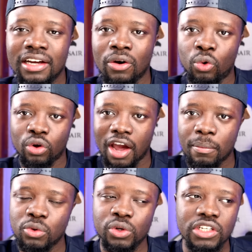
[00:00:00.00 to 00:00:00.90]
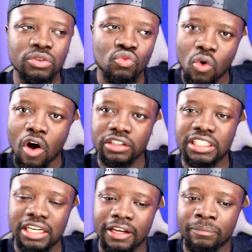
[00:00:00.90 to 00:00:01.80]
nkramuno it ward
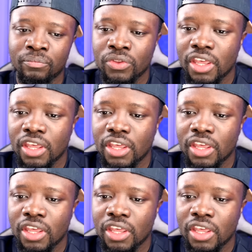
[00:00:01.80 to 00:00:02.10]
name